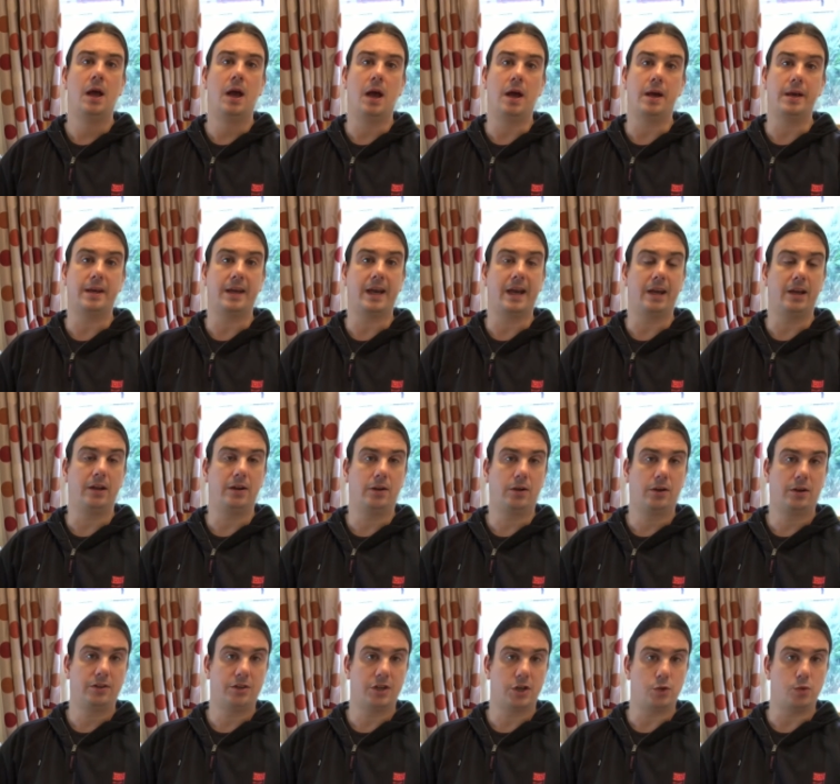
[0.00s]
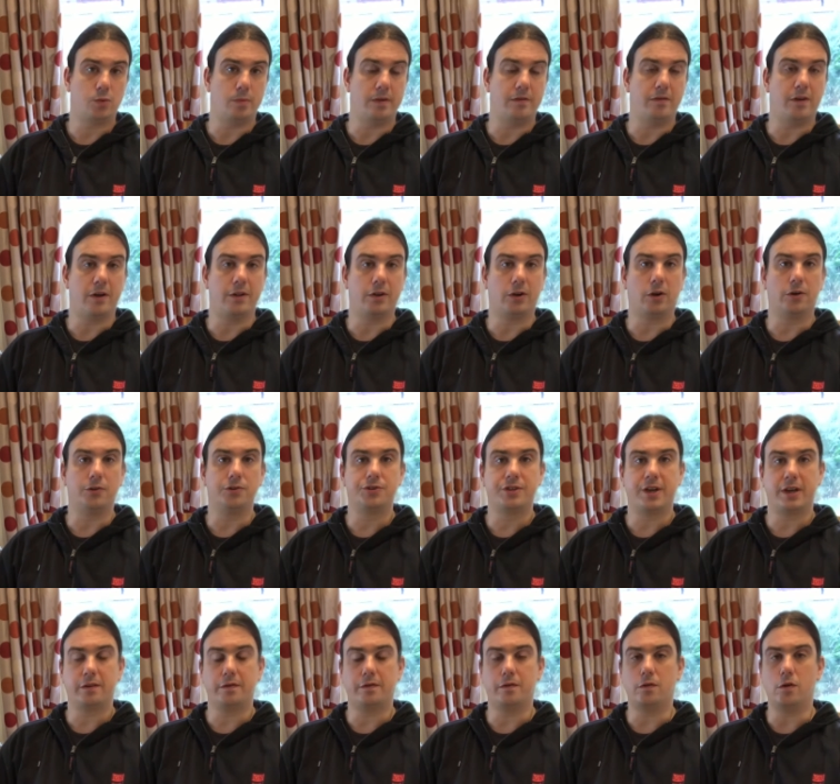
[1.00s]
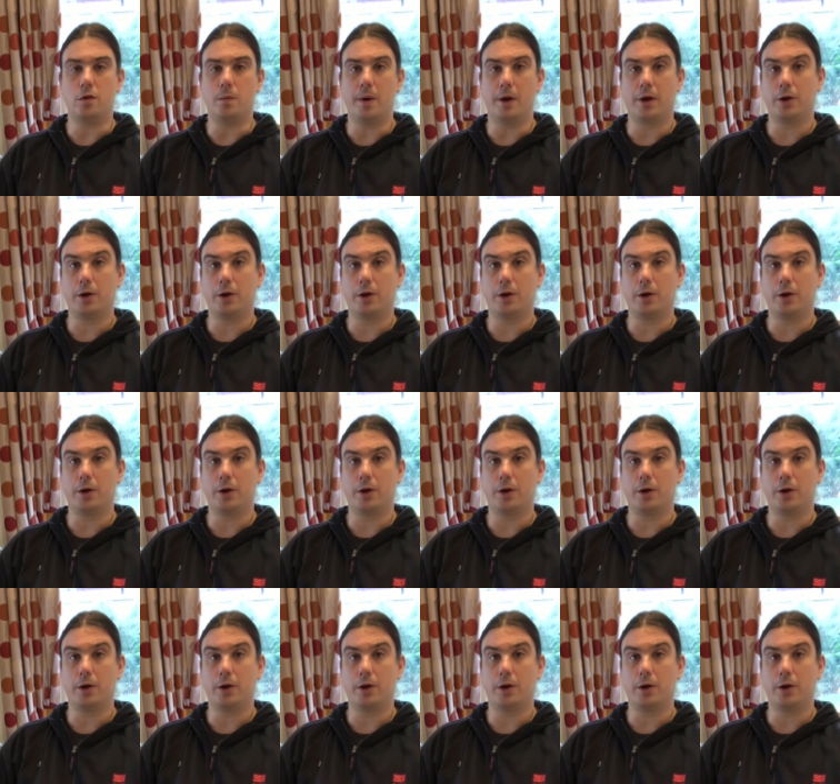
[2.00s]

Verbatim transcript: and get in touch with me via the contact form.